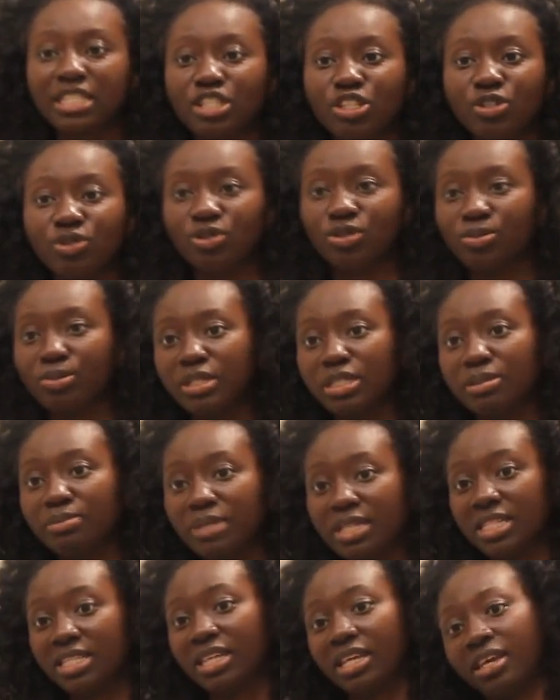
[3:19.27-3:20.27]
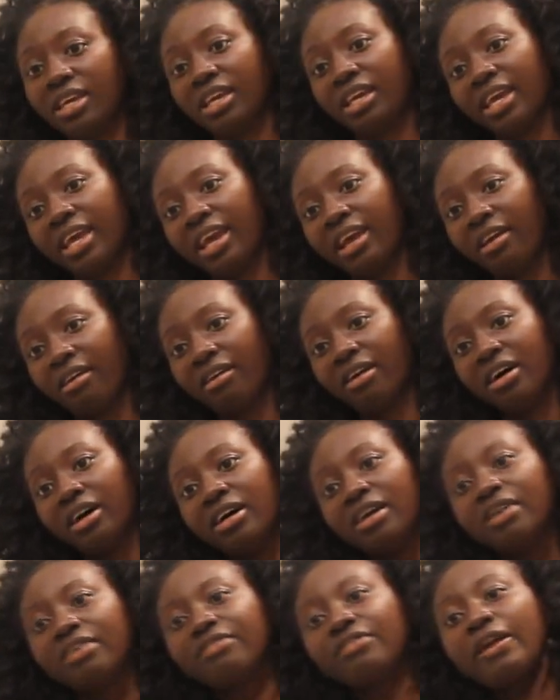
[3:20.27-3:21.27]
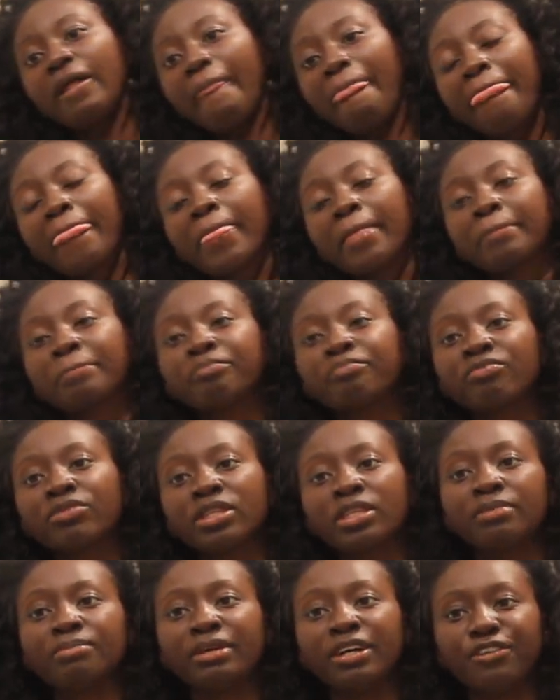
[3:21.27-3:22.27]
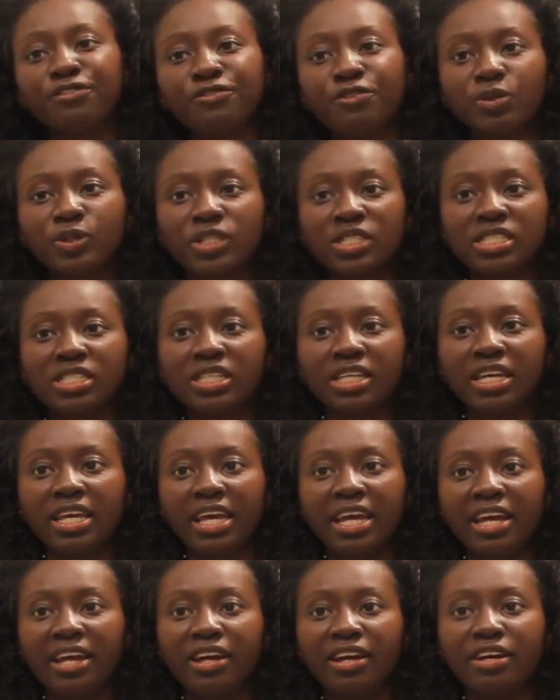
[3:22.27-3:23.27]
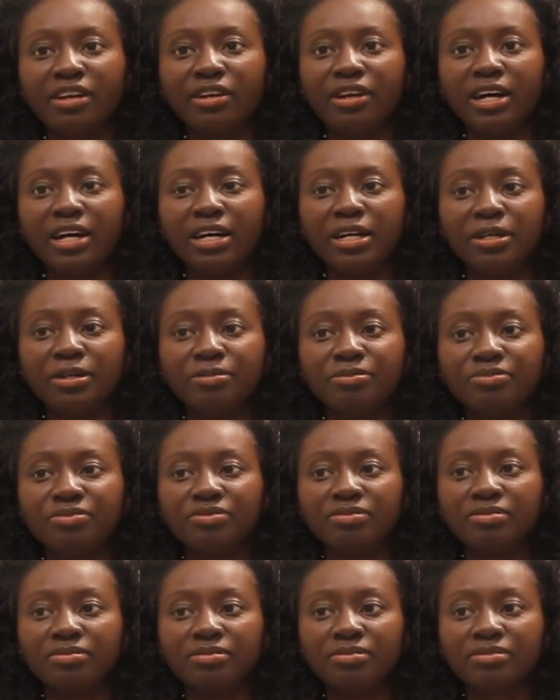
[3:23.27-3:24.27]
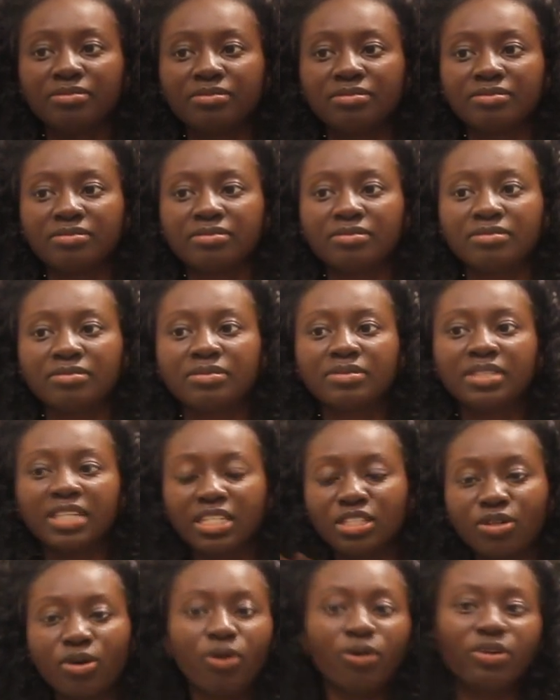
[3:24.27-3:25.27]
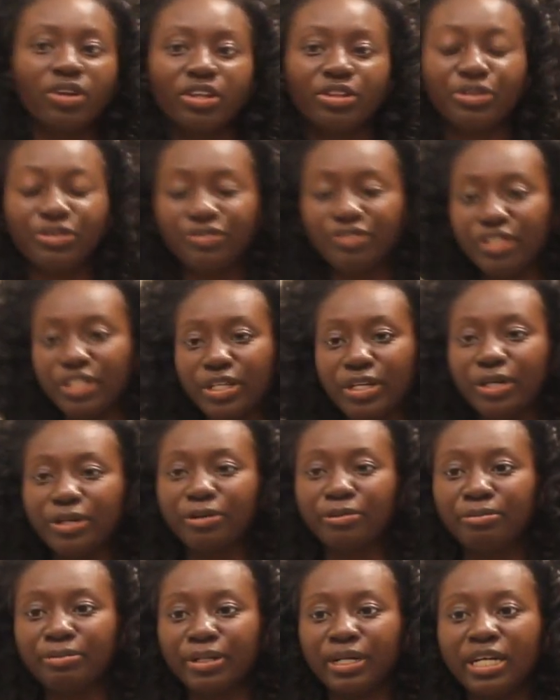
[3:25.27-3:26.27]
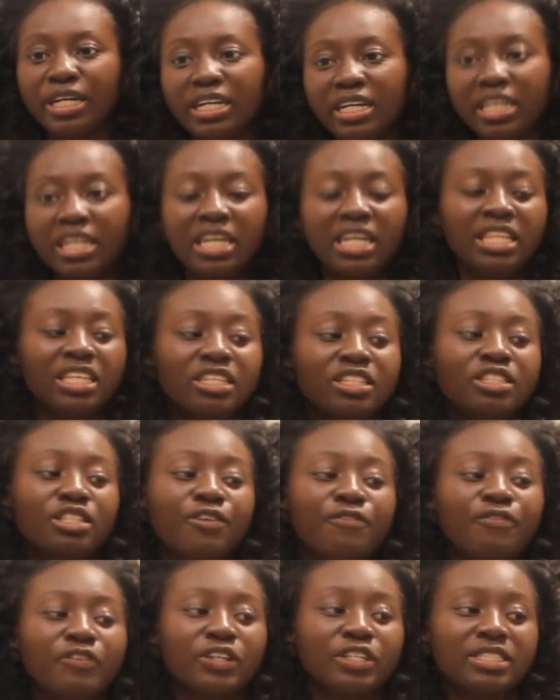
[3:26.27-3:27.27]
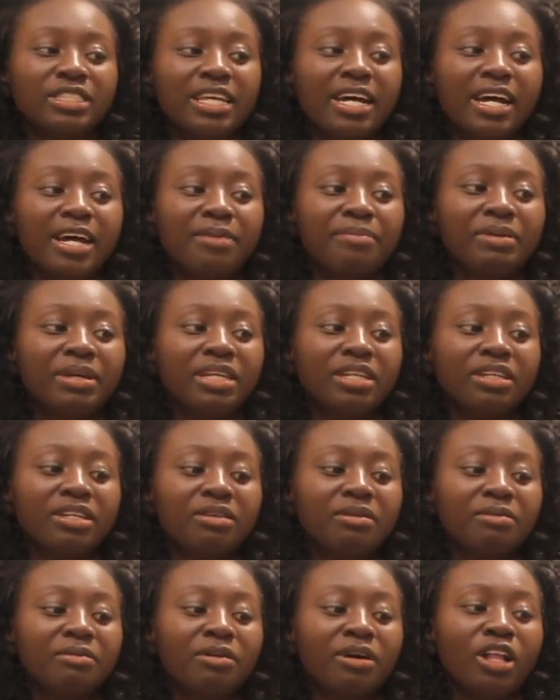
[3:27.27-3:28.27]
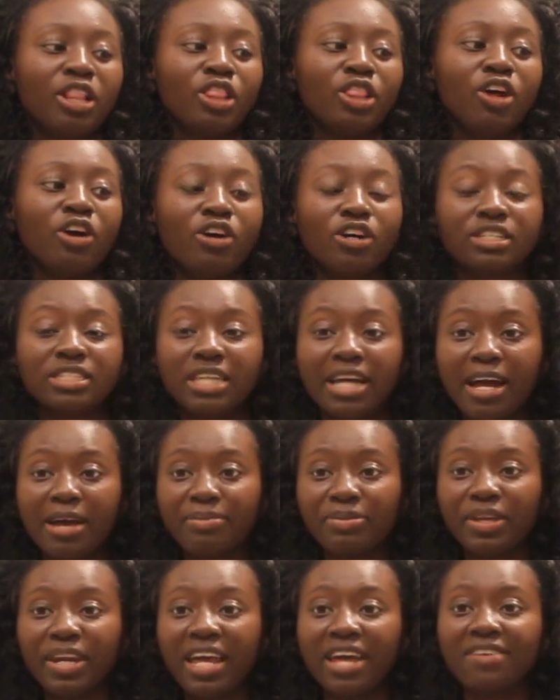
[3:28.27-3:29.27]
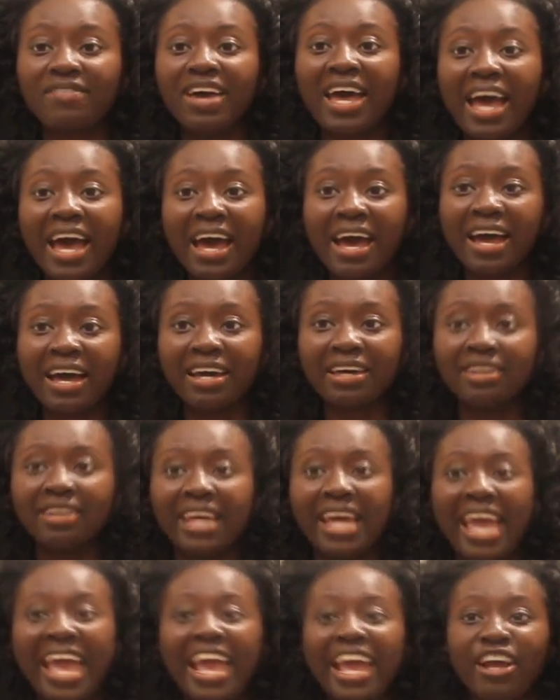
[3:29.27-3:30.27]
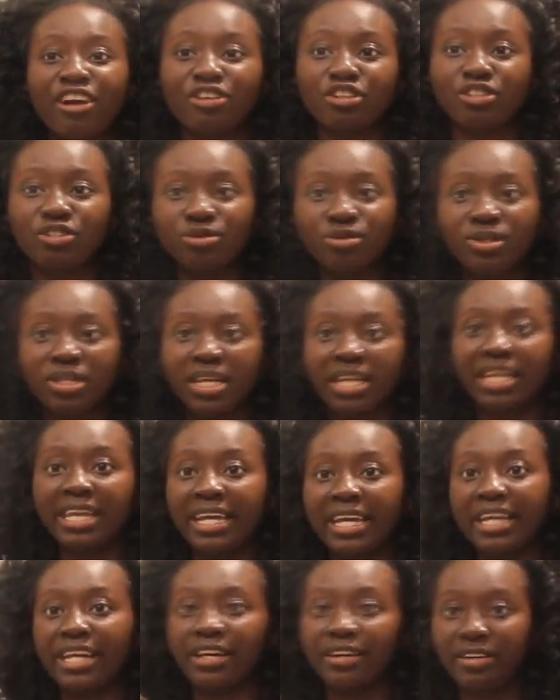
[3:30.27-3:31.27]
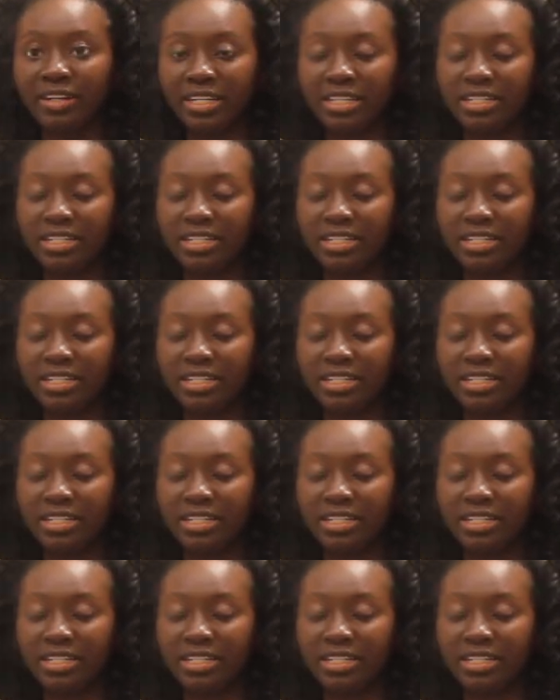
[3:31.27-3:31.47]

that's new to me is me taking care of my four C hair. Um, that's a whole nother video, but this is the first time in a long time that I have had hair to take care